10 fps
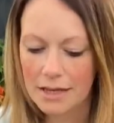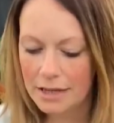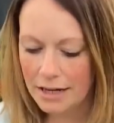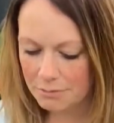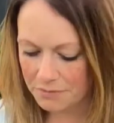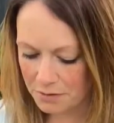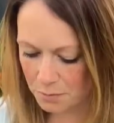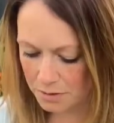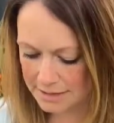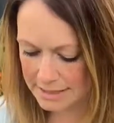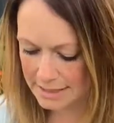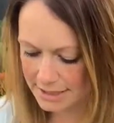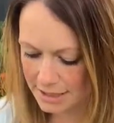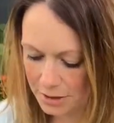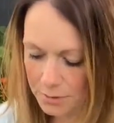Now, if you wanted
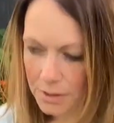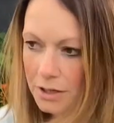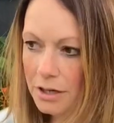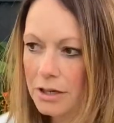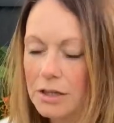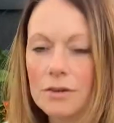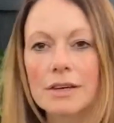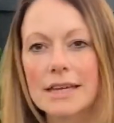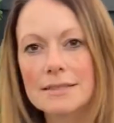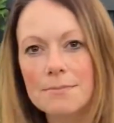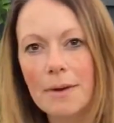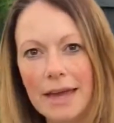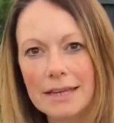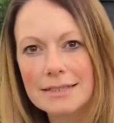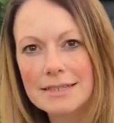to, you could get some
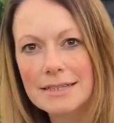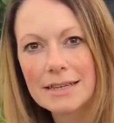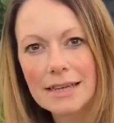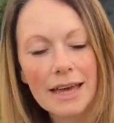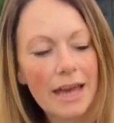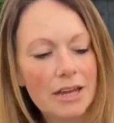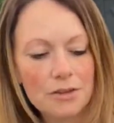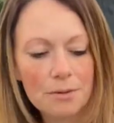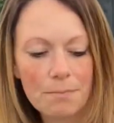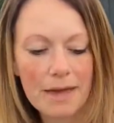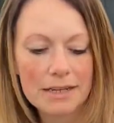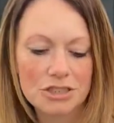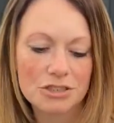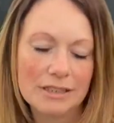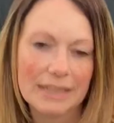paint and you could paint
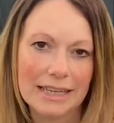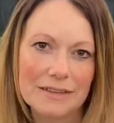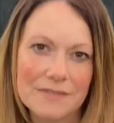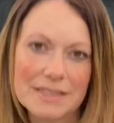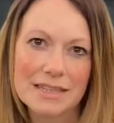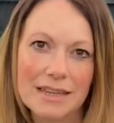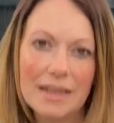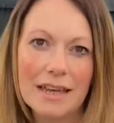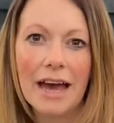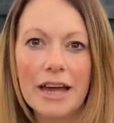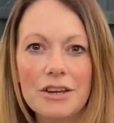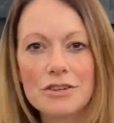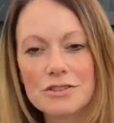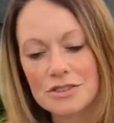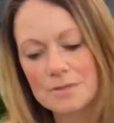your leaves and you
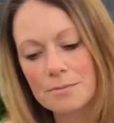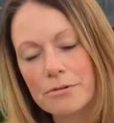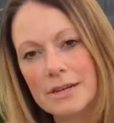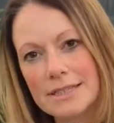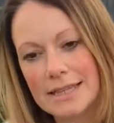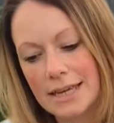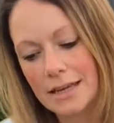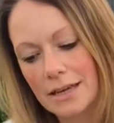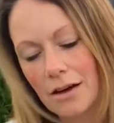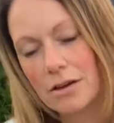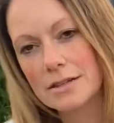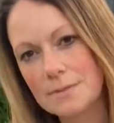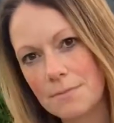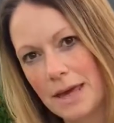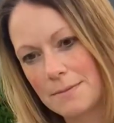could do some printing on
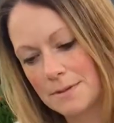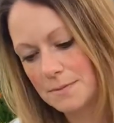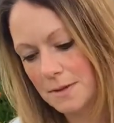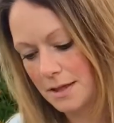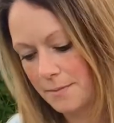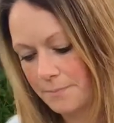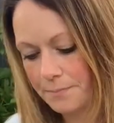some papers with them.